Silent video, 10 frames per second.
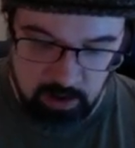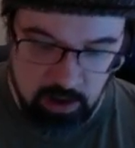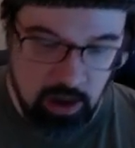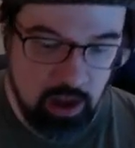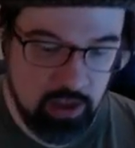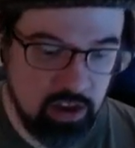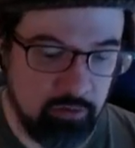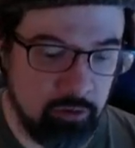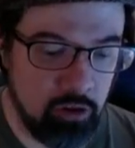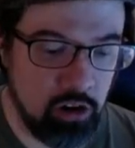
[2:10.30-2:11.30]
And then a
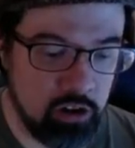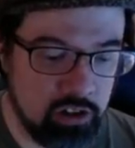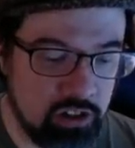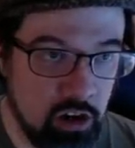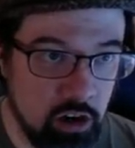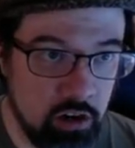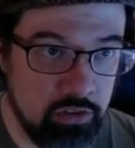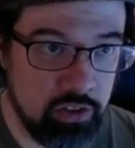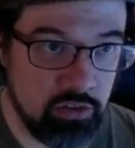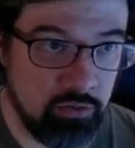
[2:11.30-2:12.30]
full artist card
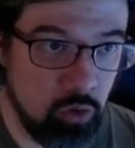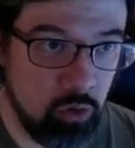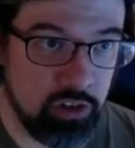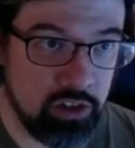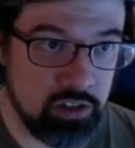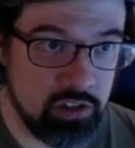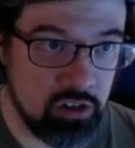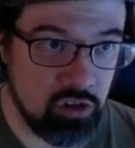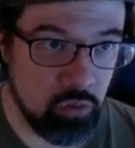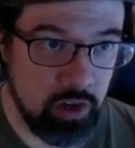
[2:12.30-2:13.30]
that's folded in such a
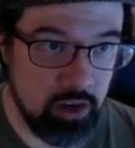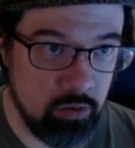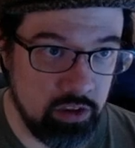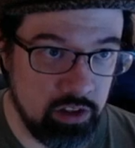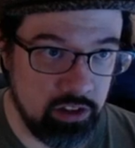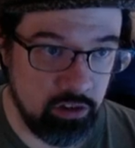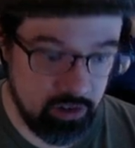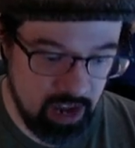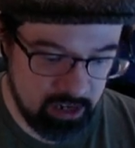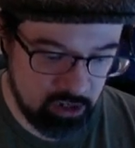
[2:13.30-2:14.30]
way with a little
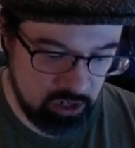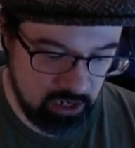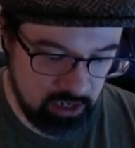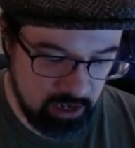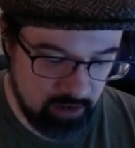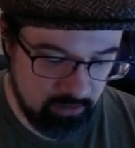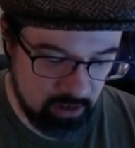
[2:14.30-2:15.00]
notch taken out of it.